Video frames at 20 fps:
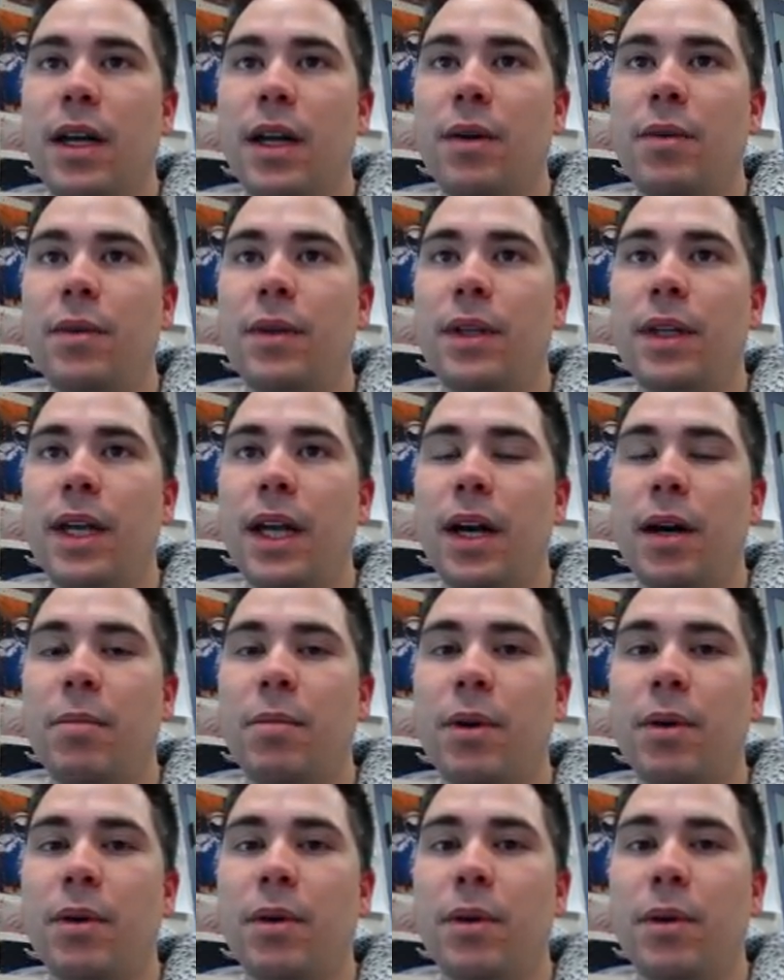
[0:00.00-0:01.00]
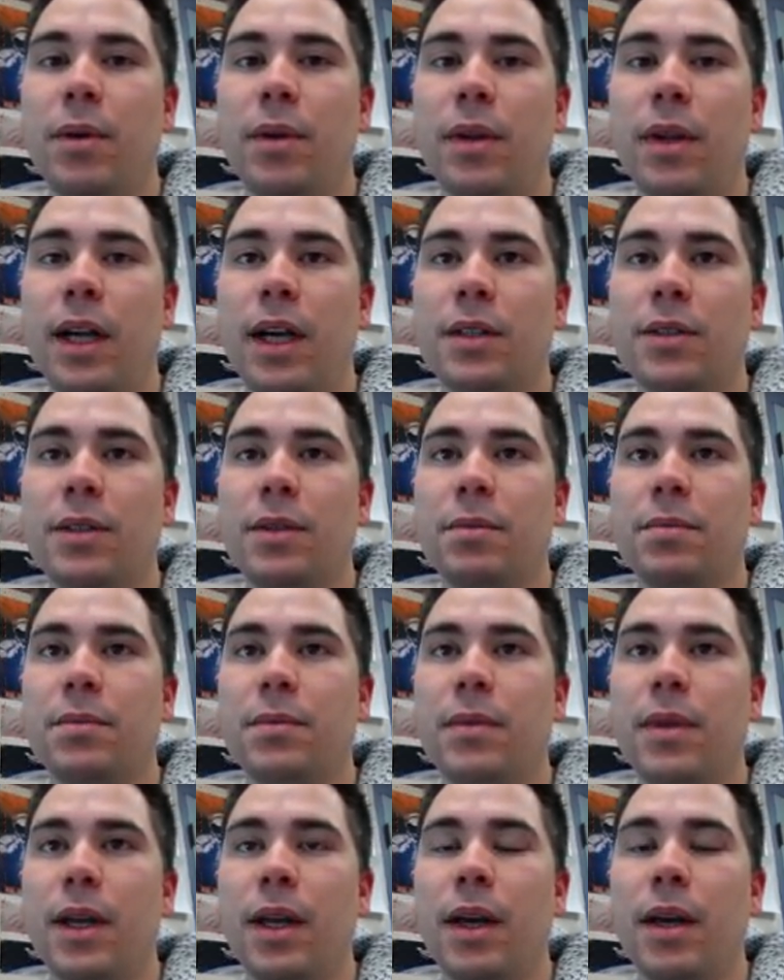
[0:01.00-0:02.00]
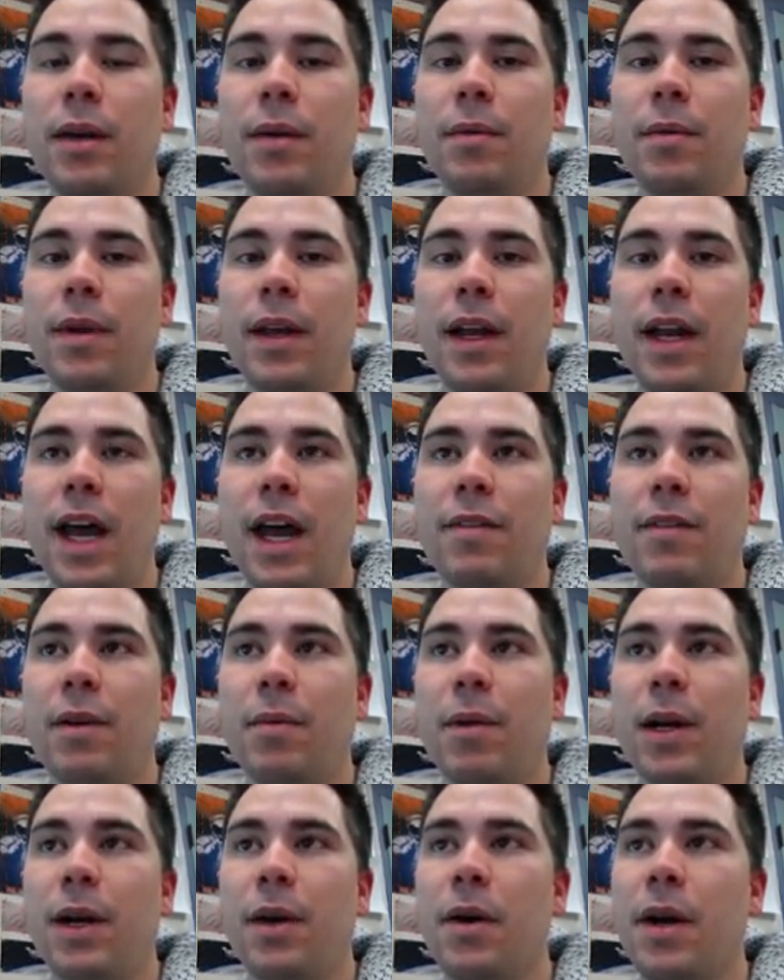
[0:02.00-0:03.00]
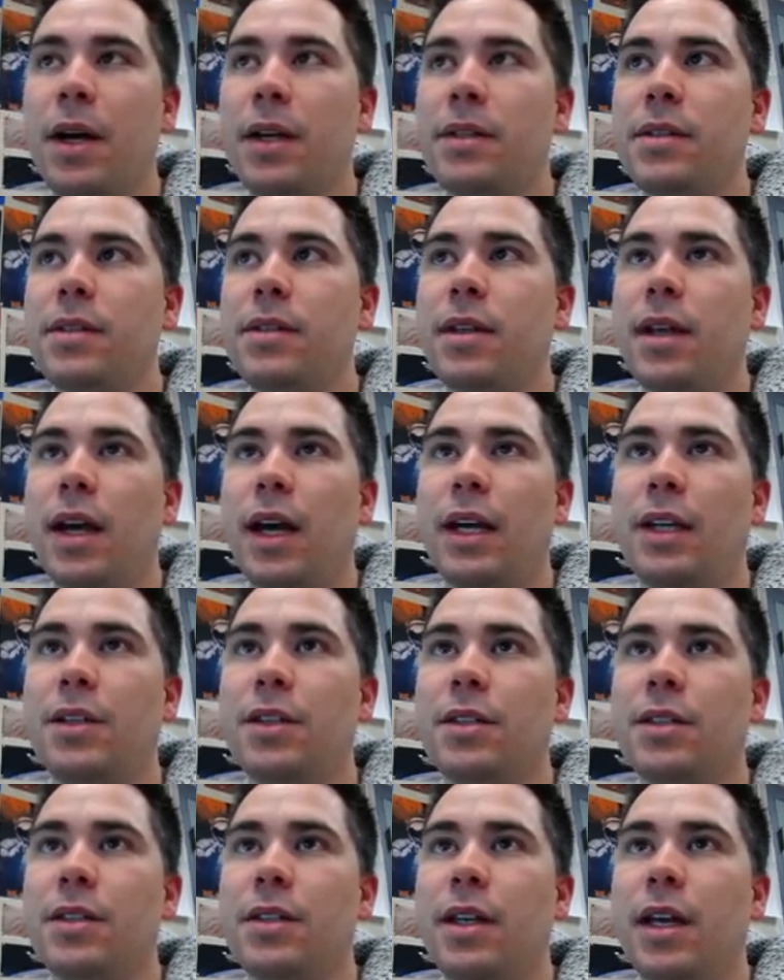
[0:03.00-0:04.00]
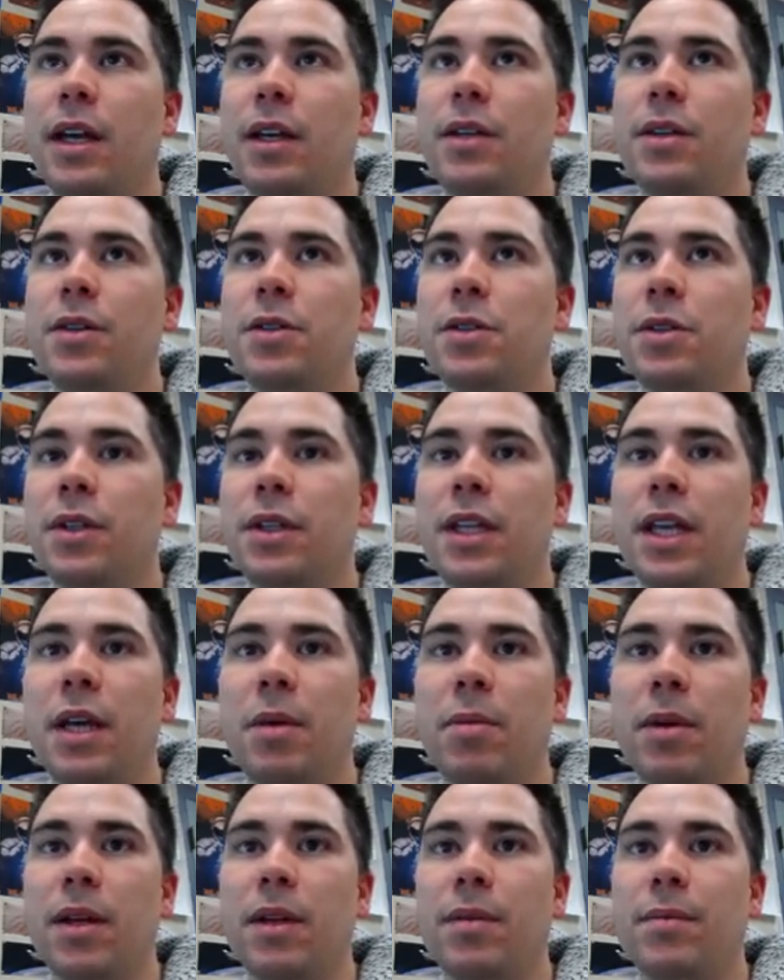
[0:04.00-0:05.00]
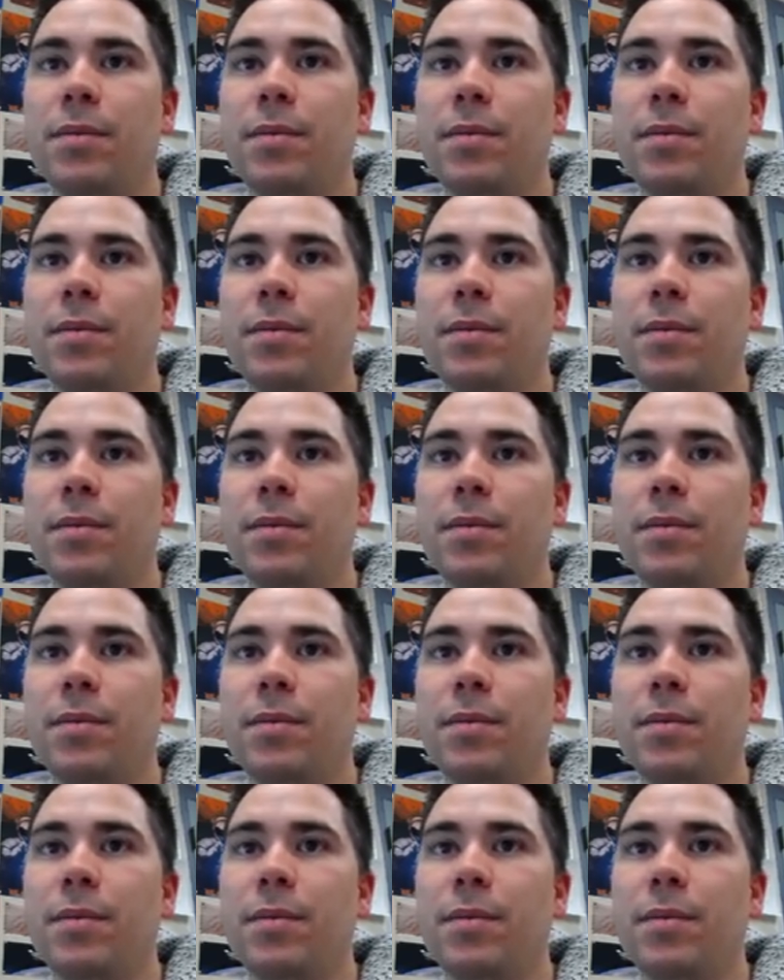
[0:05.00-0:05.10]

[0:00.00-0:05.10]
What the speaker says: I don't really care about Google Classroom and having my grades. I just usually keep it.